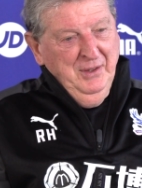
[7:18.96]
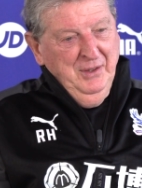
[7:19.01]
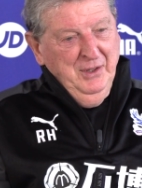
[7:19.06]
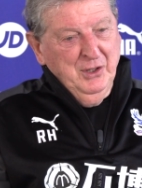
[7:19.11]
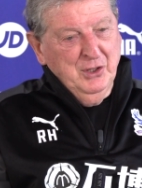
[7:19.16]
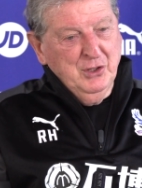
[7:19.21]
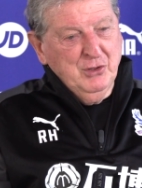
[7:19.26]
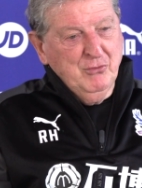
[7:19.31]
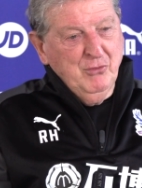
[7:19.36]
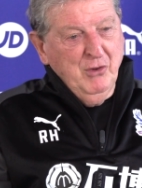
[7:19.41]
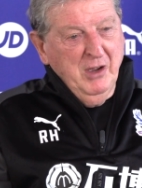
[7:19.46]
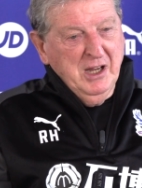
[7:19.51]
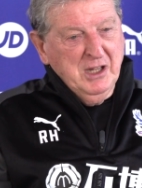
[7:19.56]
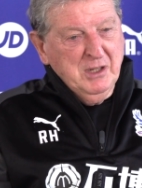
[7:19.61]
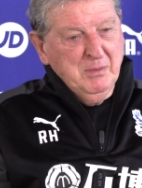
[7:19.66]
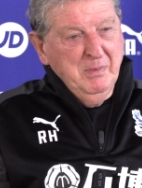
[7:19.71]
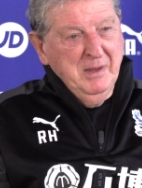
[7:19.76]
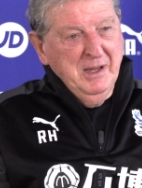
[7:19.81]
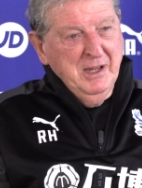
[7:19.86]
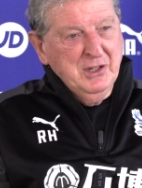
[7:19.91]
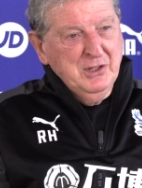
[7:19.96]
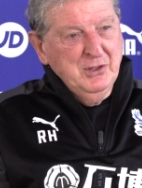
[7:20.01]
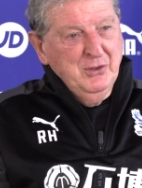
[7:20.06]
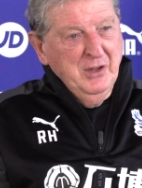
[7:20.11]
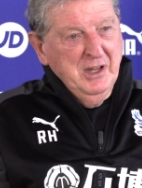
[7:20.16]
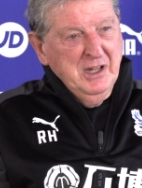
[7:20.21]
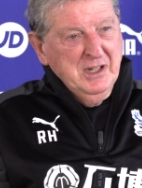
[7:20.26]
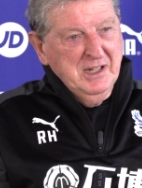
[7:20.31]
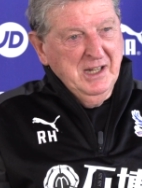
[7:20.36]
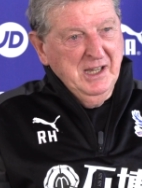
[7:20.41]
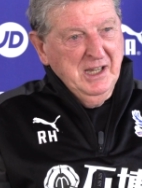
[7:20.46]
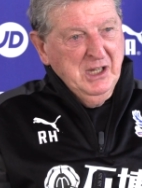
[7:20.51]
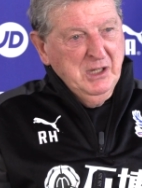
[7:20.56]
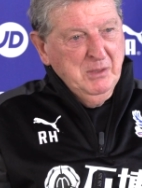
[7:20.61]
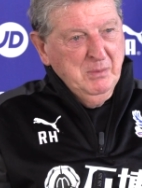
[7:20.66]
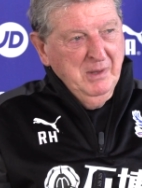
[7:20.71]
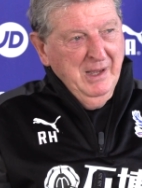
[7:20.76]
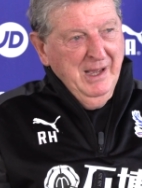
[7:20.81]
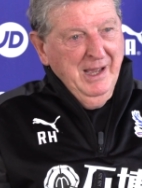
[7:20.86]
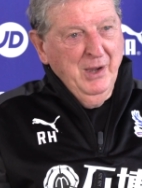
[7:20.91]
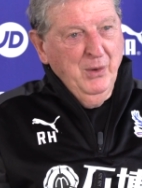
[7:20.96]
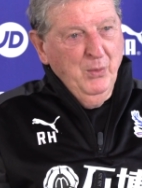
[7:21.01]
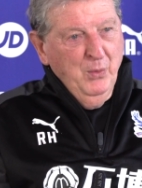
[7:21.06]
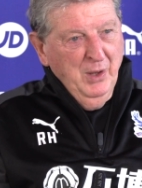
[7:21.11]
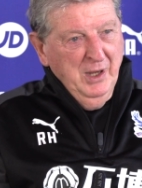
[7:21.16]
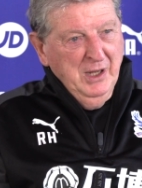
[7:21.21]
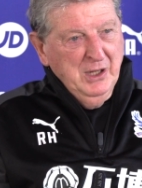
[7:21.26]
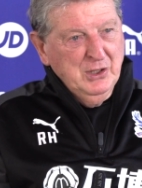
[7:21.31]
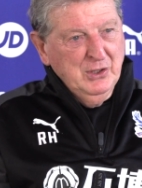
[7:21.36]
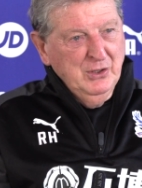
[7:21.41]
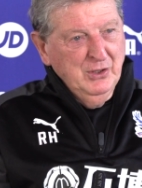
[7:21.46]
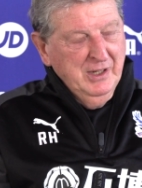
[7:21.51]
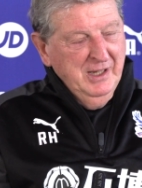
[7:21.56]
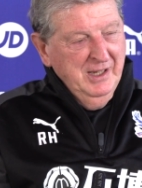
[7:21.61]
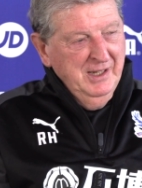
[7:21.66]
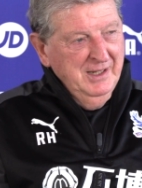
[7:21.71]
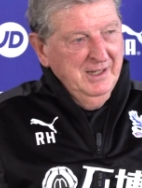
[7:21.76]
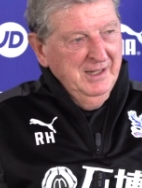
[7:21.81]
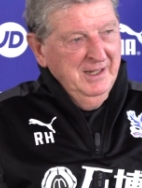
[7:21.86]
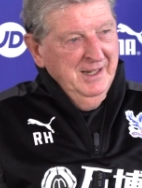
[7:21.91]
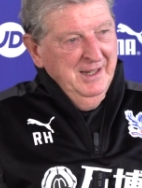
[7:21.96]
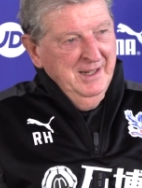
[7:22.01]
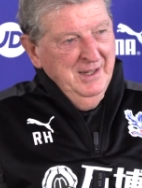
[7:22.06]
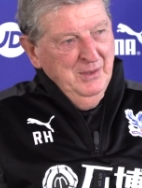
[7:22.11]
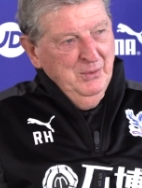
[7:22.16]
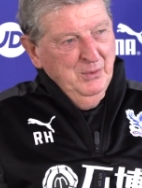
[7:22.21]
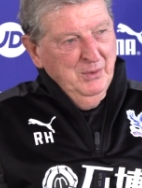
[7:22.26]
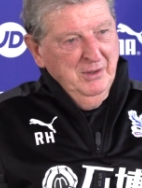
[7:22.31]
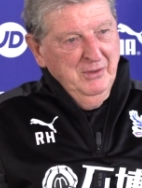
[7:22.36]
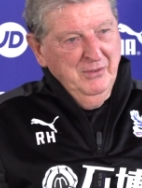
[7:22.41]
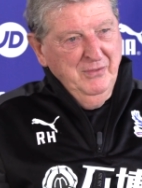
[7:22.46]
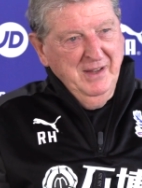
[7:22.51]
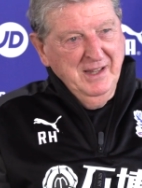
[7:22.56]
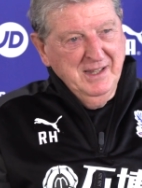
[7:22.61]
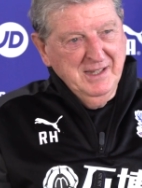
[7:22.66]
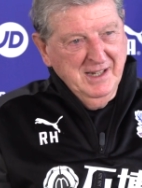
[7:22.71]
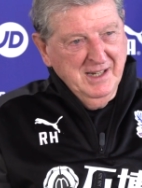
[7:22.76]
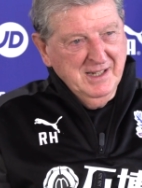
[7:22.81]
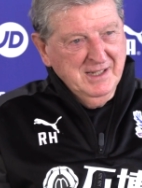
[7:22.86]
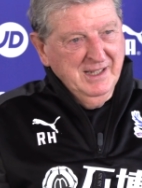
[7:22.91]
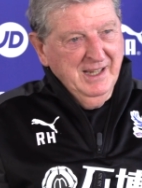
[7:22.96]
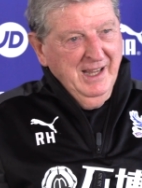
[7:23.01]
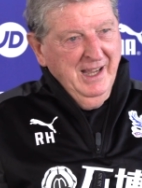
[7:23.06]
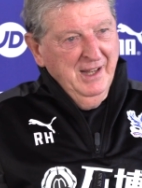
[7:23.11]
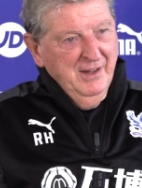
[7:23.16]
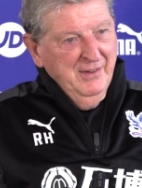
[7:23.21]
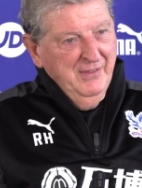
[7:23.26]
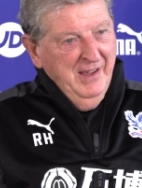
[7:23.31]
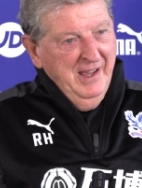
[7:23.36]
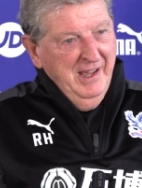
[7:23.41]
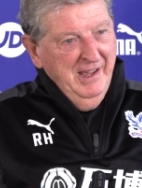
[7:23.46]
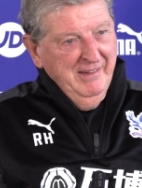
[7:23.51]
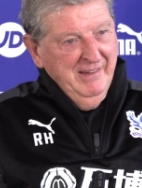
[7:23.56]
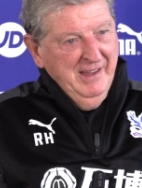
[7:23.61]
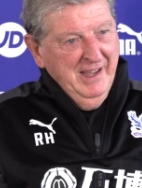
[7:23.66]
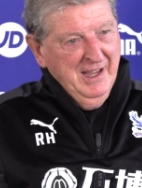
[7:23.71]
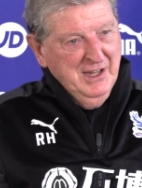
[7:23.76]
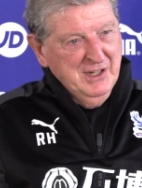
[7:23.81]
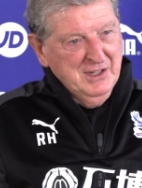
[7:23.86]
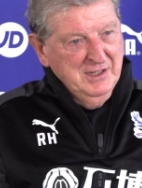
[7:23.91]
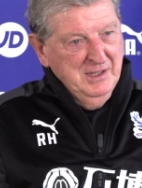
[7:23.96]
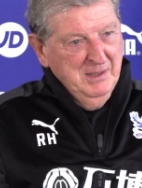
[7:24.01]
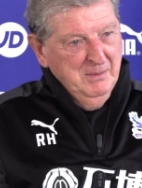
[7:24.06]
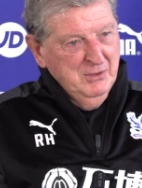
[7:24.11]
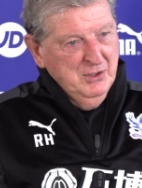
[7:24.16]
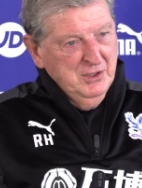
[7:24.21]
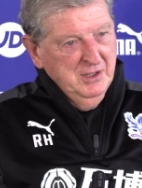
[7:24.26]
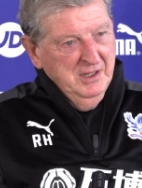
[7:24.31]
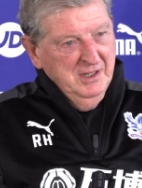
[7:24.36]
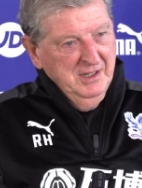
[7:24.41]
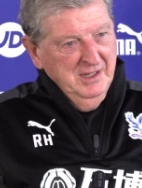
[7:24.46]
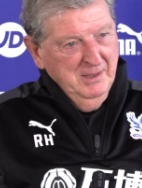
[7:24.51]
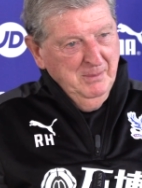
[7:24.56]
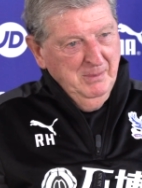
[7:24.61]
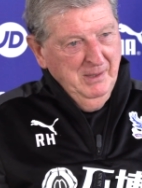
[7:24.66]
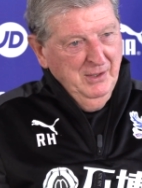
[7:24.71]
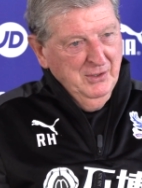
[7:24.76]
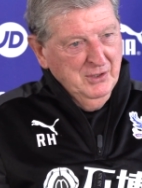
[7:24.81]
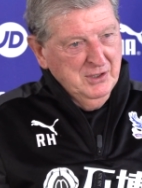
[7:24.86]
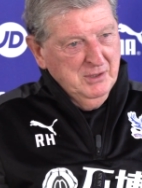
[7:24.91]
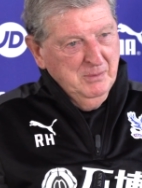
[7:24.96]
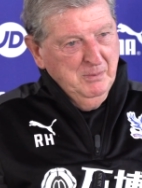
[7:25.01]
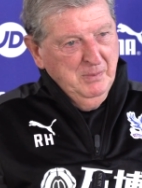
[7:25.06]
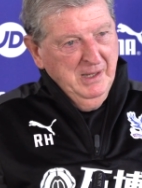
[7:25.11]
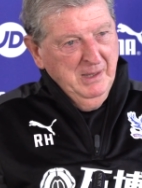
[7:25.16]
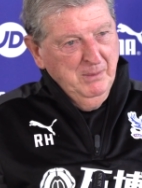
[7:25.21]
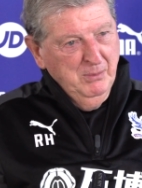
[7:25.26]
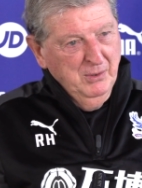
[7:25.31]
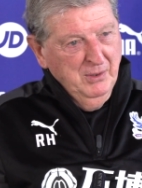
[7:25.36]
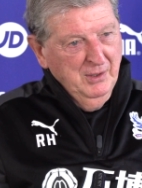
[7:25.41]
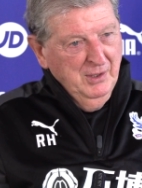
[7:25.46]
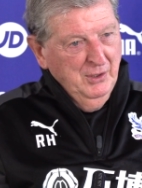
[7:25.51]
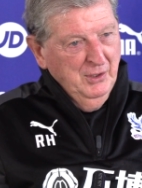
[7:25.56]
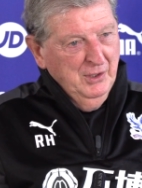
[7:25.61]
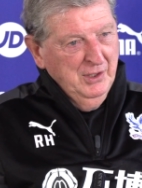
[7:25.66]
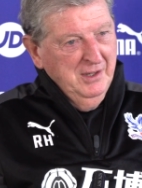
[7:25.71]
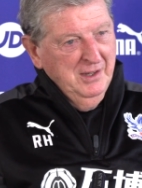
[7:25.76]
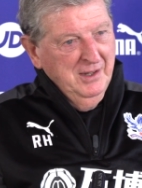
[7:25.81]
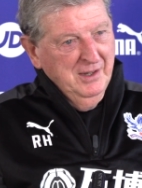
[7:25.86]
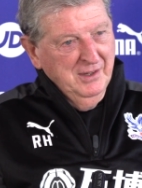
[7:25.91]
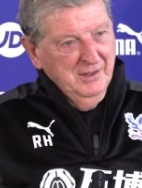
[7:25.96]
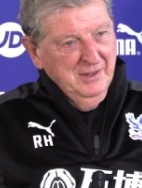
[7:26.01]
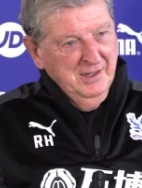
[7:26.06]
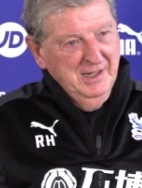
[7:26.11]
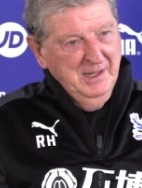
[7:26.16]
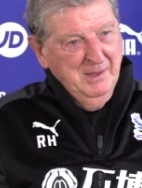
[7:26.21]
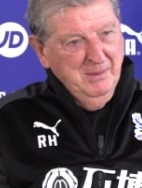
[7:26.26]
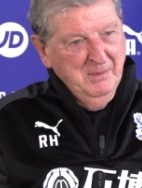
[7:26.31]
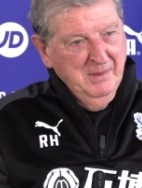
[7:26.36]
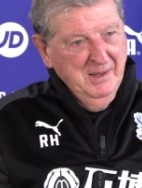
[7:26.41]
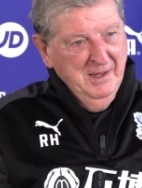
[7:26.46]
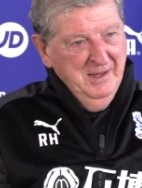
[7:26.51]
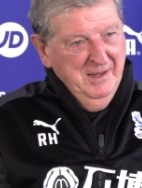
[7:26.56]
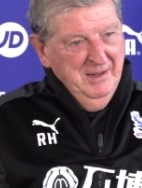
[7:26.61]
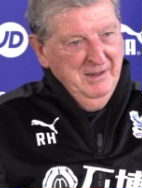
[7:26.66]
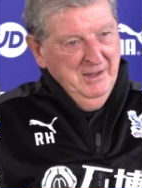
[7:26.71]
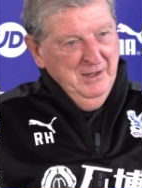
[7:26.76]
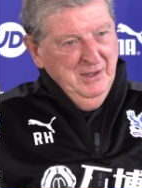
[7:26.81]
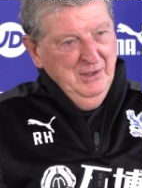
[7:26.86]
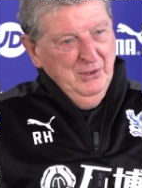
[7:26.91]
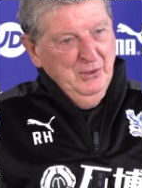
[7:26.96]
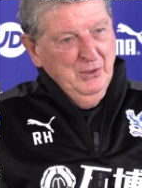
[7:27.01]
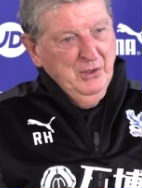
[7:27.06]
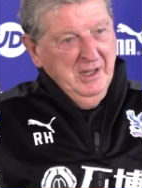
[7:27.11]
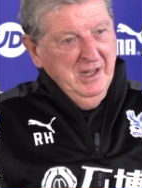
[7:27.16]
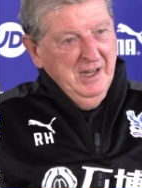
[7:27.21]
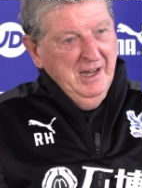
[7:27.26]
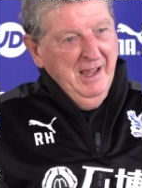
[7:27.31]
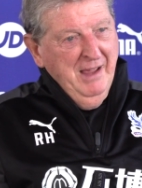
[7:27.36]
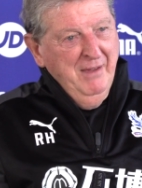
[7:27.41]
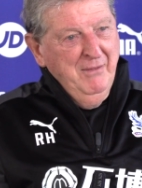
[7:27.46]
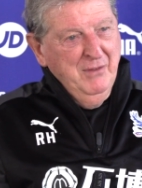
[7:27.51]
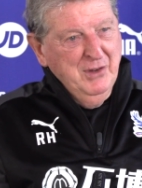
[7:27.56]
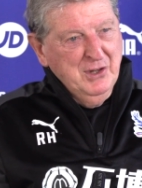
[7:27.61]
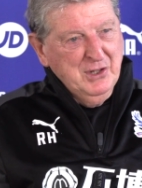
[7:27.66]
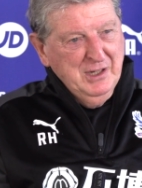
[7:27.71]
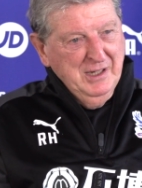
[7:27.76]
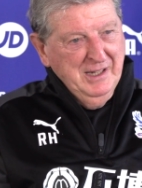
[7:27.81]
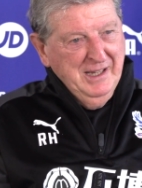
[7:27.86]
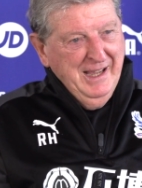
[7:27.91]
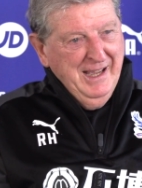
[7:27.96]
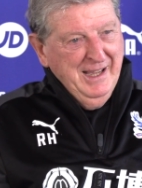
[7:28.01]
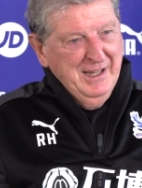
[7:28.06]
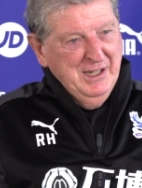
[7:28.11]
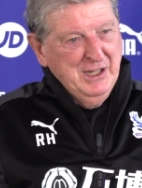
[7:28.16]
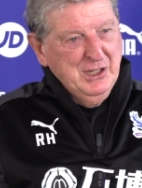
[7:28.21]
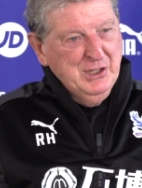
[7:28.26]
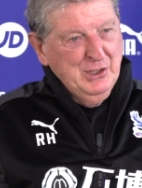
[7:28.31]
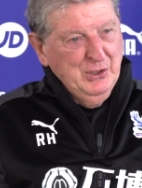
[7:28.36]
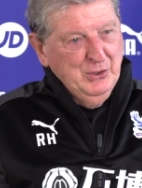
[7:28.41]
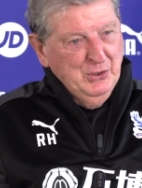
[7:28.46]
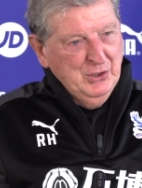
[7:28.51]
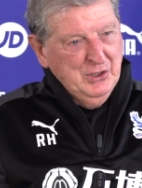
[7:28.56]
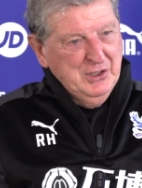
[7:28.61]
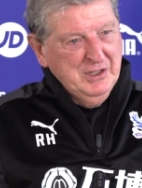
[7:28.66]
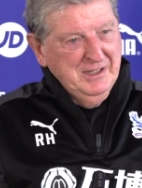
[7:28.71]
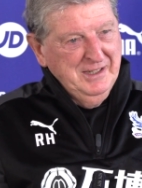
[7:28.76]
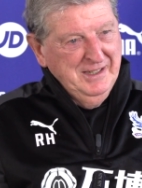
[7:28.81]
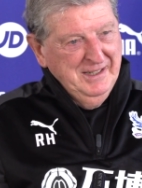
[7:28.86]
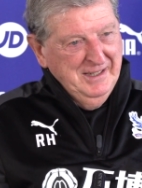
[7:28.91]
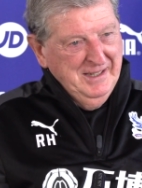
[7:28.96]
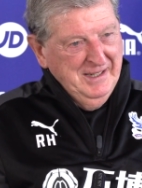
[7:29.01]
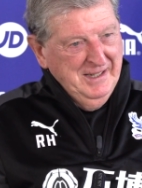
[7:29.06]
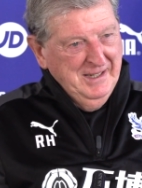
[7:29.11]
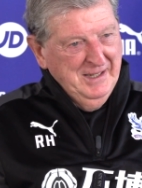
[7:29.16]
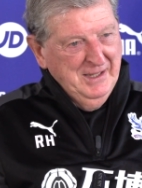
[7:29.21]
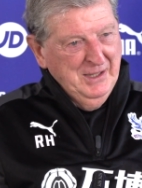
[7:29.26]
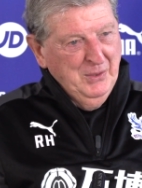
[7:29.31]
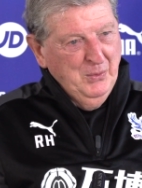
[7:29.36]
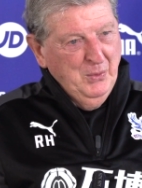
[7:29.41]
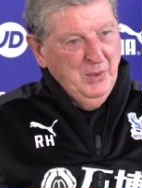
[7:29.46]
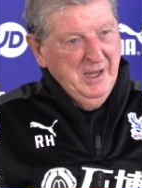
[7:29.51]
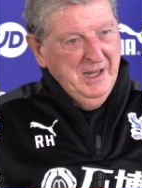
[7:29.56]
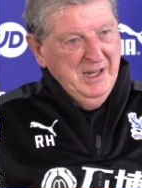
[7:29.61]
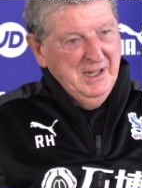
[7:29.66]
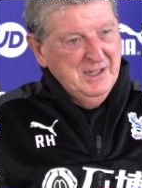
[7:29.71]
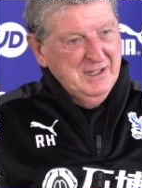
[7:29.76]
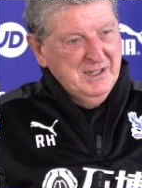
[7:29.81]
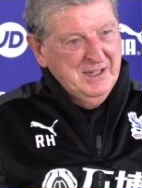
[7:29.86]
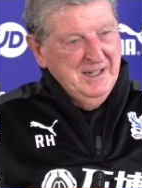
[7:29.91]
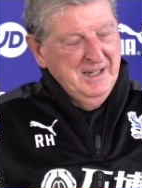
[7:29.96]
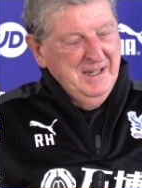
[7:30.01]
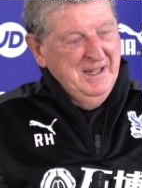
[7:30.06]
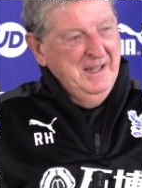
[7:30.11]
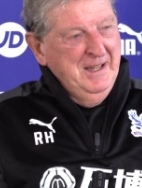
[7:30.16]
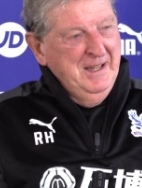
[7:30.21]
that strikes me is not his age, but how well he's looking and what a fantastic head of hair he has. And I'm certain there'll be lots of people a lot younger than him looking enviously at his looks and uh, the way he's